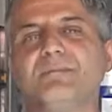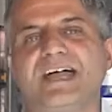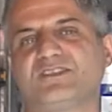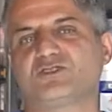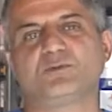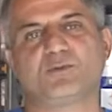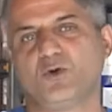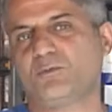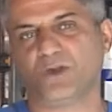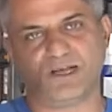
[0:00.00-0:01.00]
master
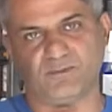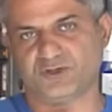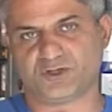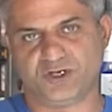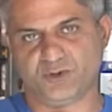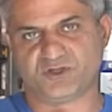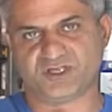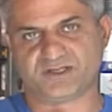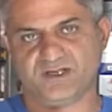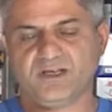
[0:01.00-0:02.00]
pro plumbers will use
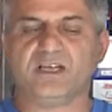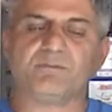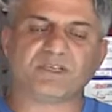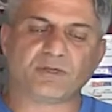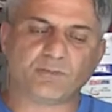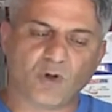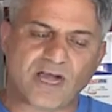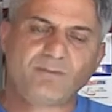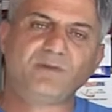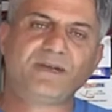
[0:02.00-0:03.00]
it. But the
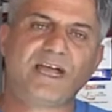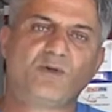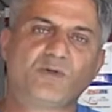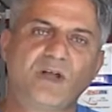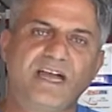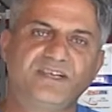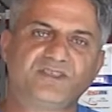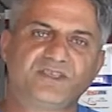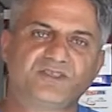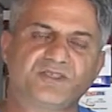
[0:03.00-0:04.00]
problem now
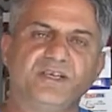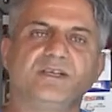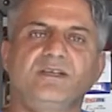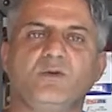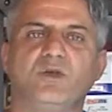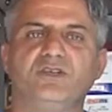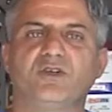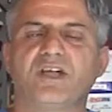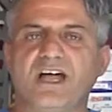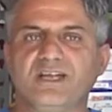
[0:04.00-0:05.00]
arises when
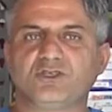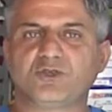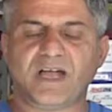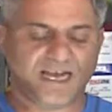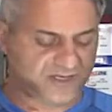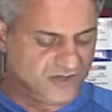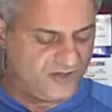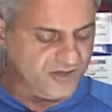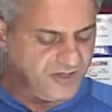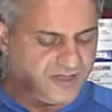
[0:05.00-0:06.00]
your
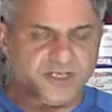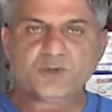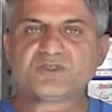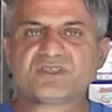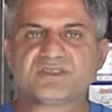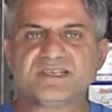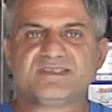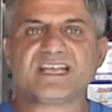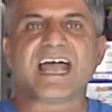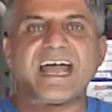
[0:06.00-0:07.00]
contractor uses
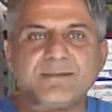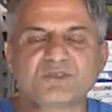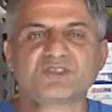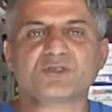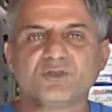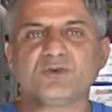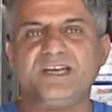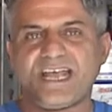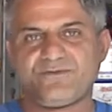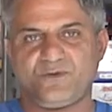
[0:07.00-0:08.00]
these
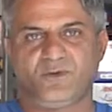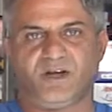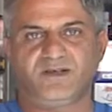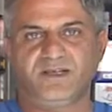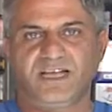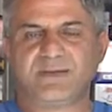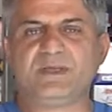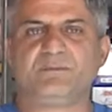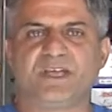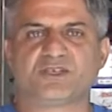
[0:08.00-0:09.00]
absolutely everywhere. I
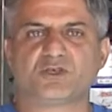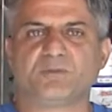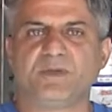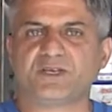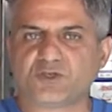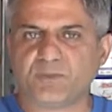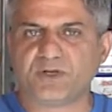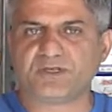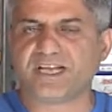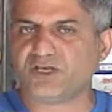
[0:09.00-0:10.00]
mean, picture
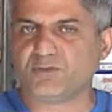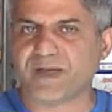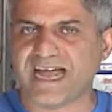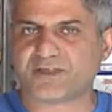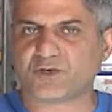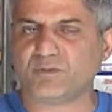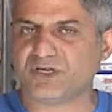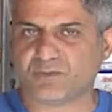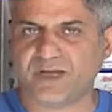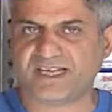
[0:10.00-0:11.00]
building a new bathroom in
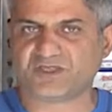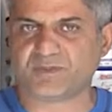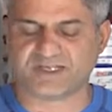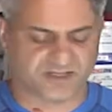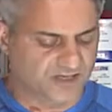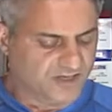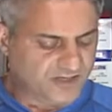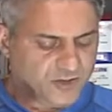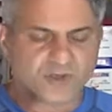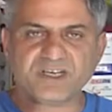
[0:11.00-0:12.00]
your basement.
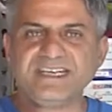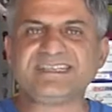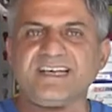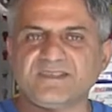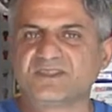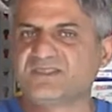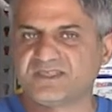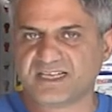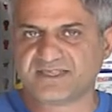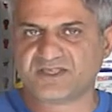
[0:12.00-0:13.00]
You could need dozens
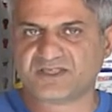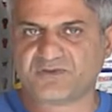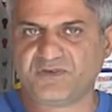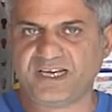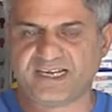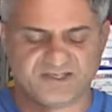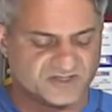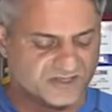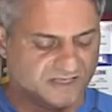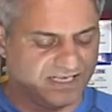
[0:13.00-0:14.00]
and dozens of fittings.